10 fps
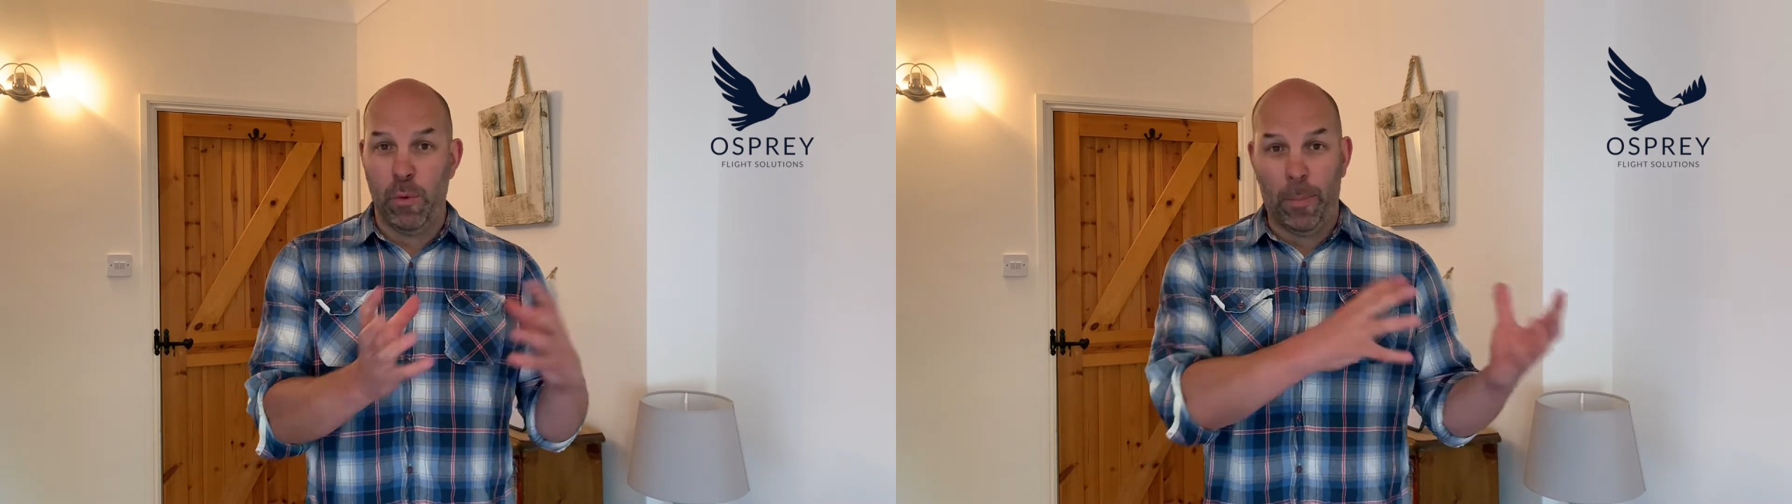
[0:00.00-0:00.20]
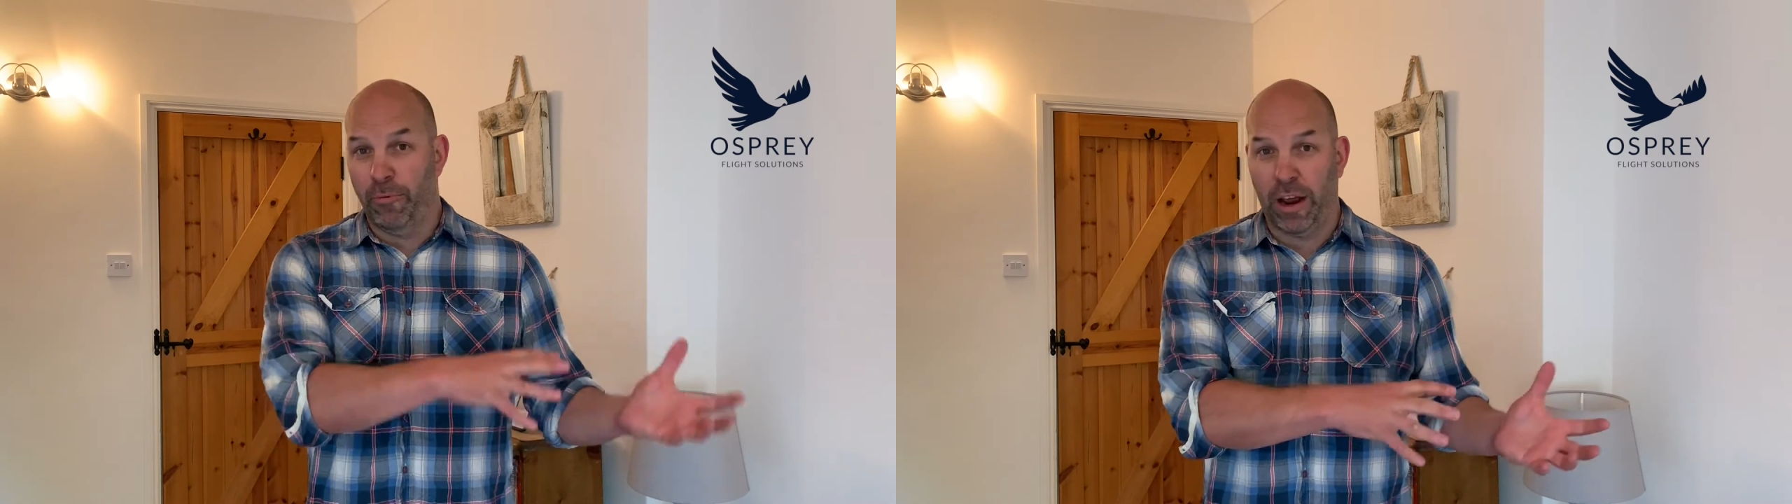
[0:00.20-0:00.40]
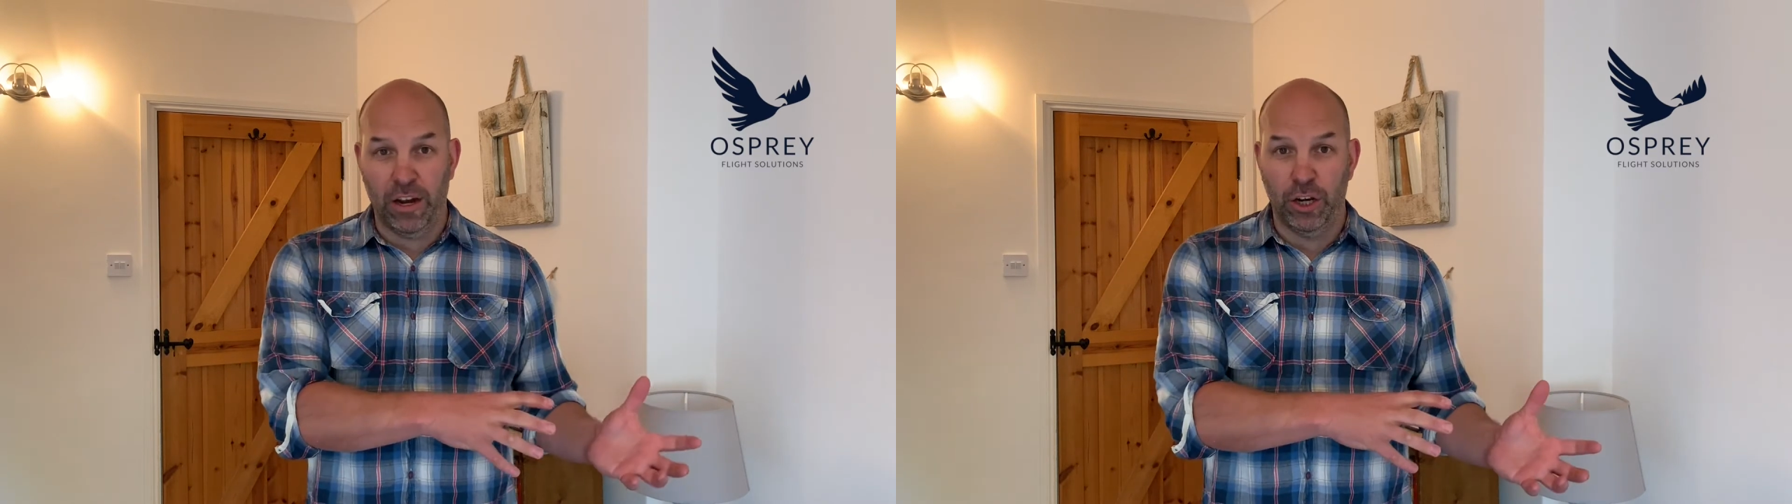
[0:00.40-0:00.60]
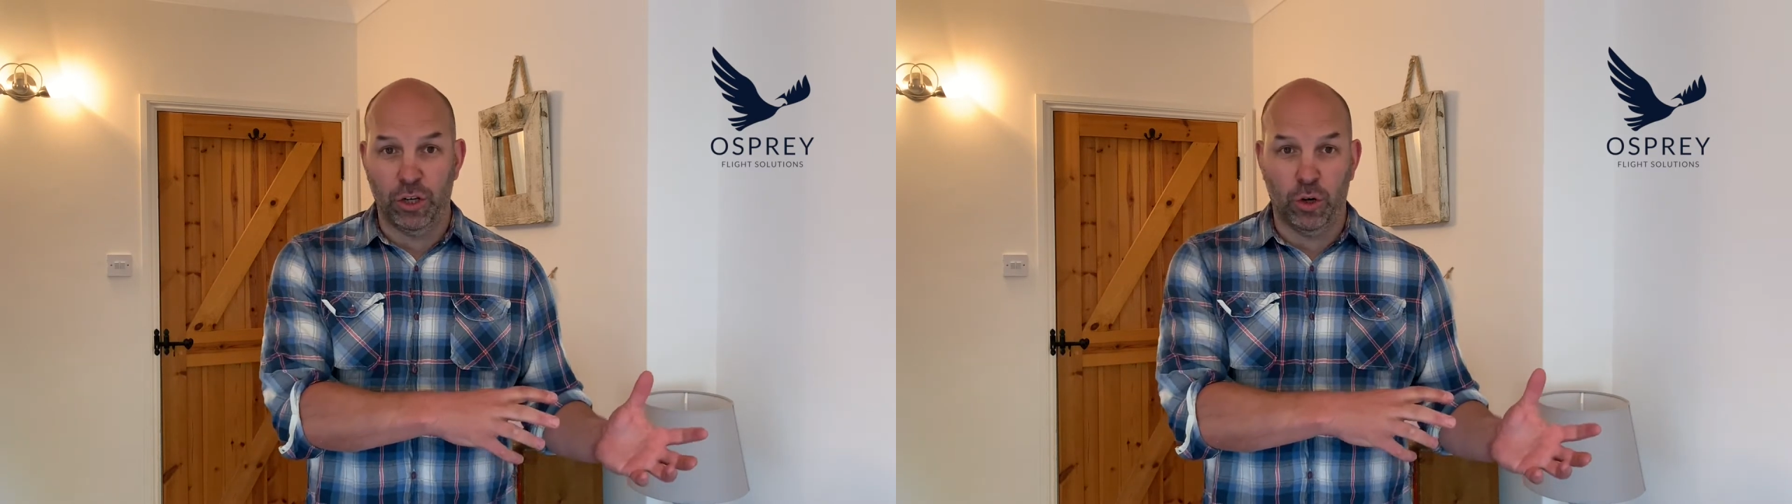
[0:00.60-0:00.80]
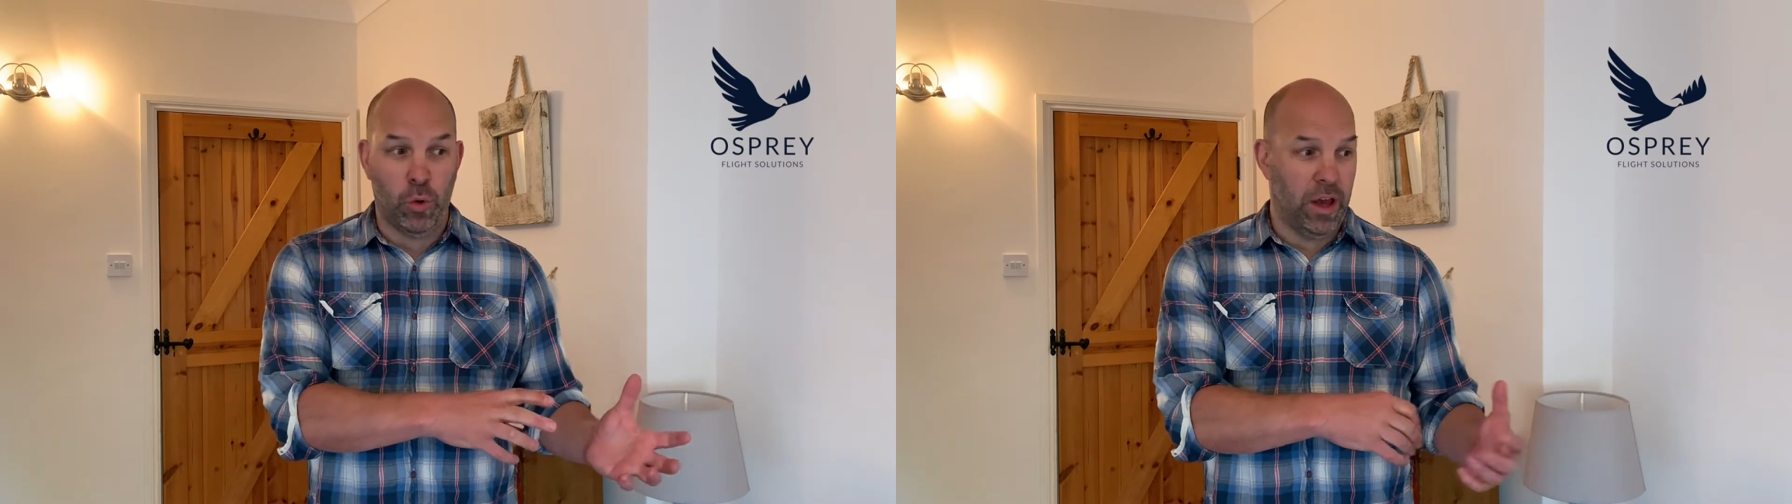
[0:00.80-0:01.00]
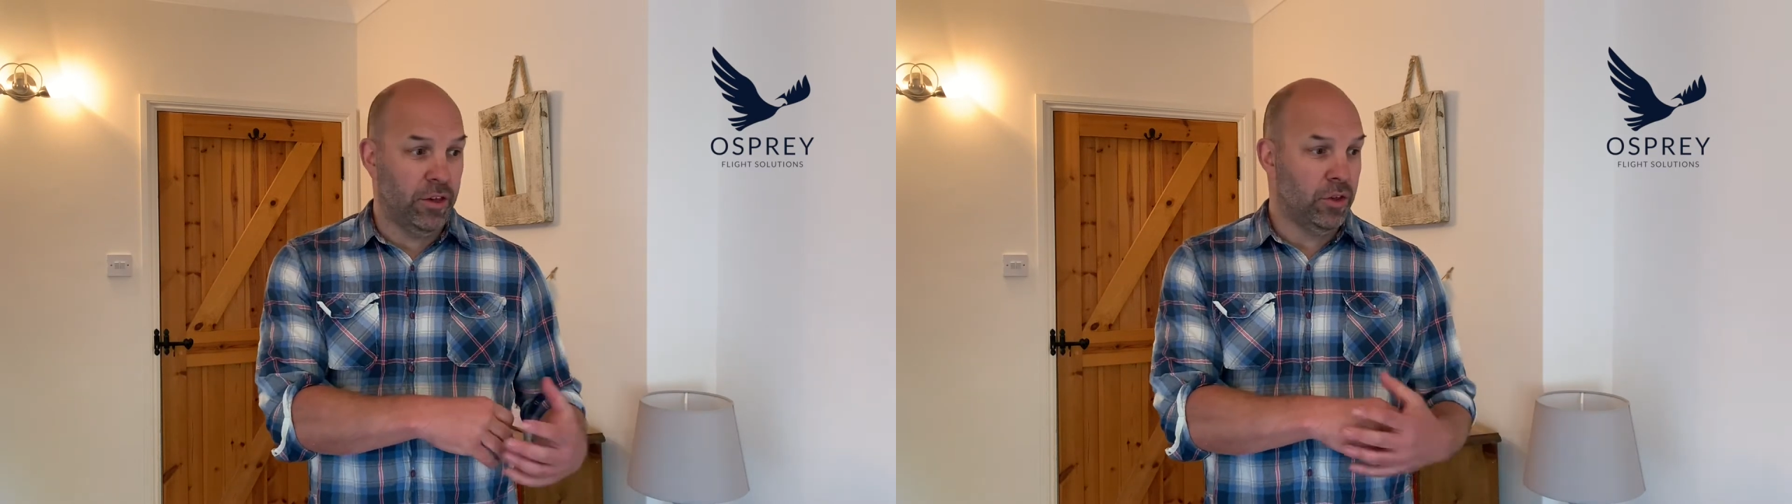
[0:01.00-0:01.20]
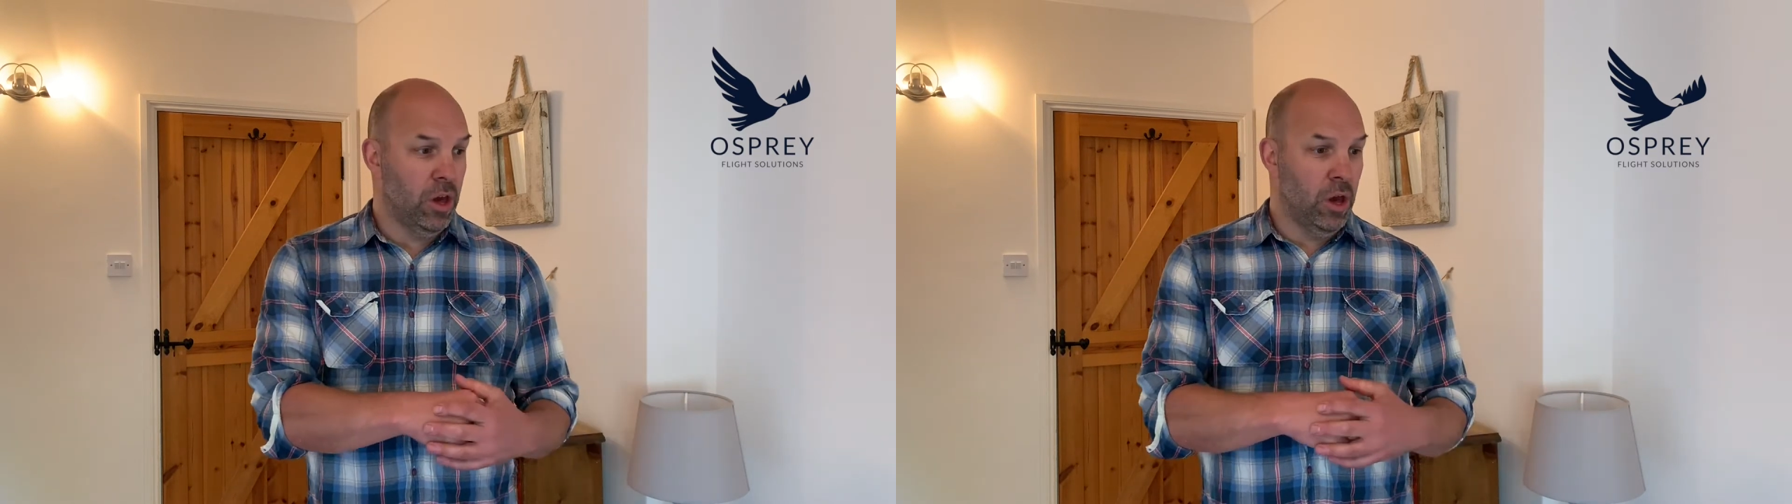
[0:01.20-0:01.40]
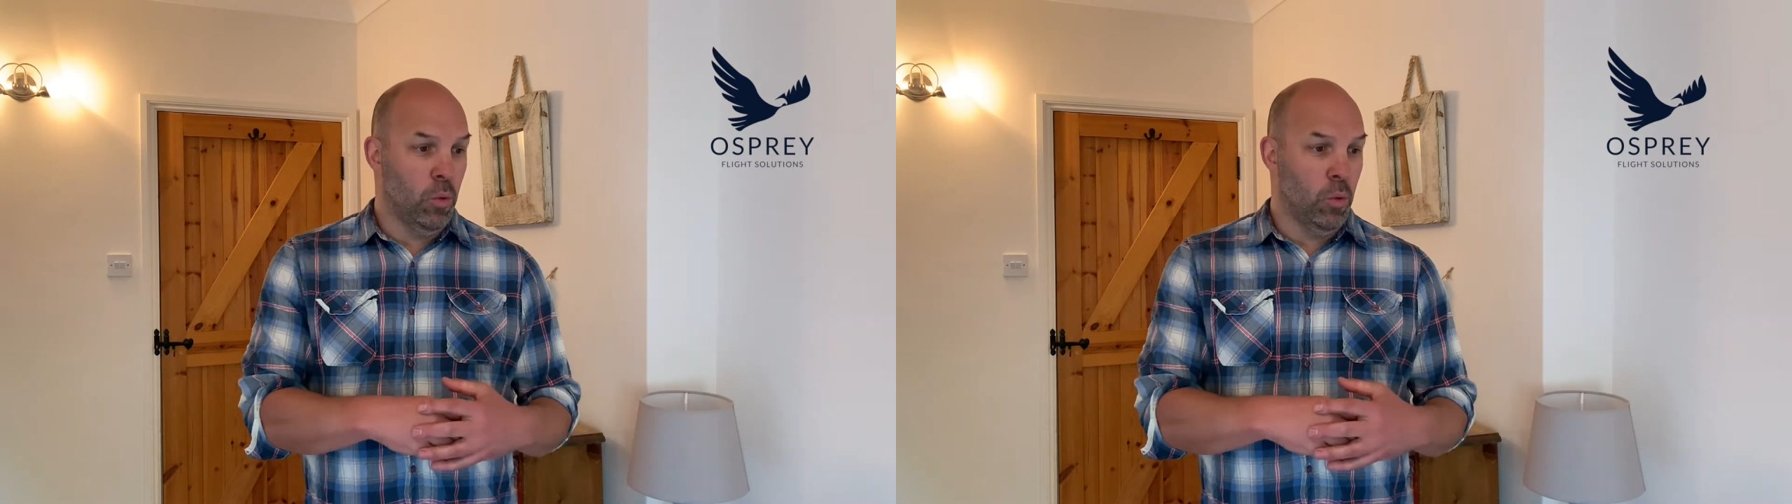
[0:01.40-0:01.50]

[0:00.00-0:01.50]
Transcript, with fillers: weapon recognition quiz.